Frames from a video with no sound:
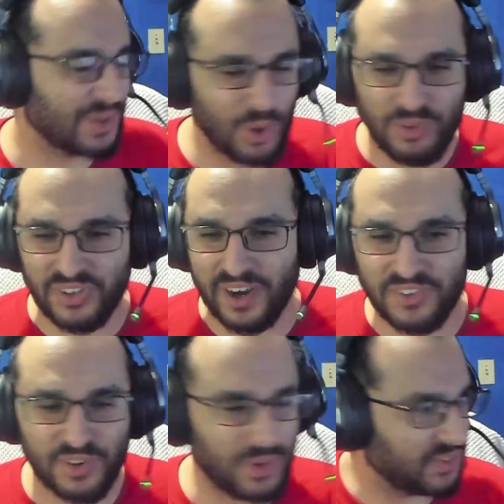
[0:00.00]
OG
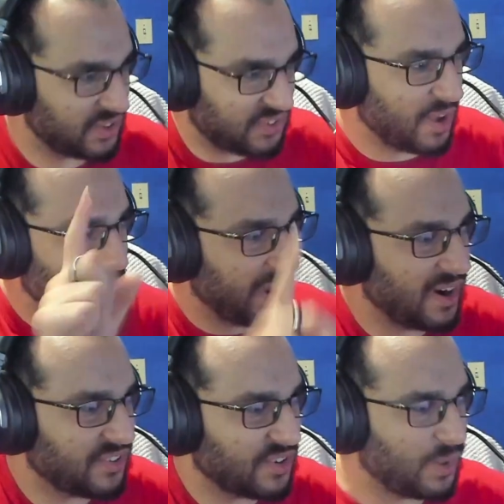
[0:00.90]
Harrison Wells. The same way
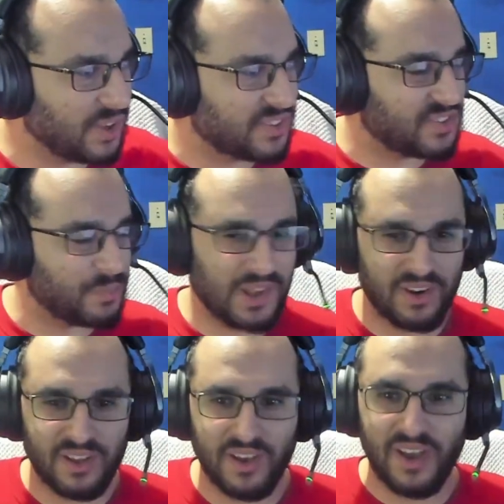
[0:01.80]
Harrison Wells
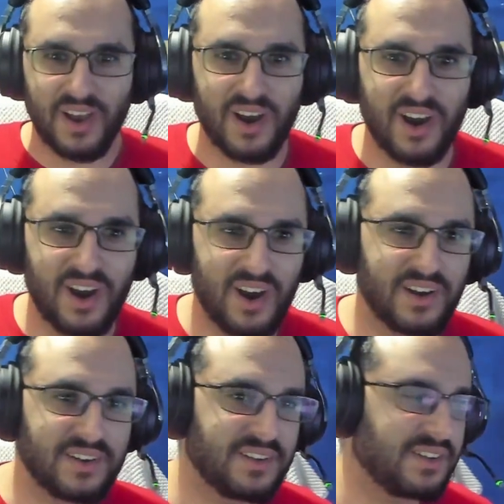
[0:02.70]
disappeared.
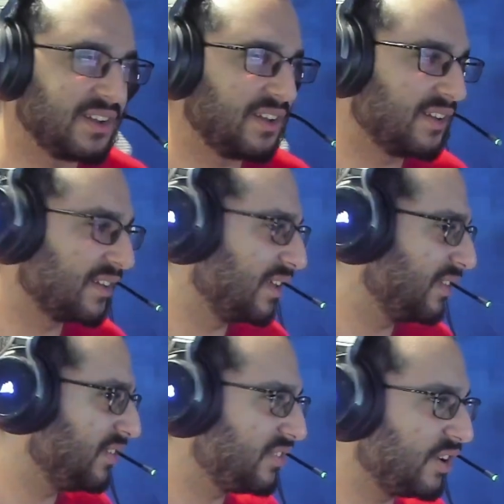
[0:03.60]
The
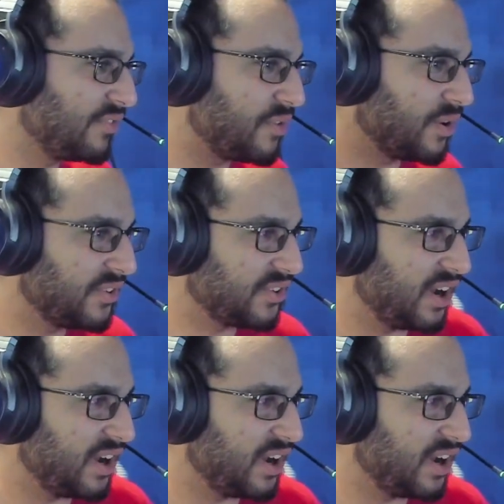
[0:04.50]
Still Force.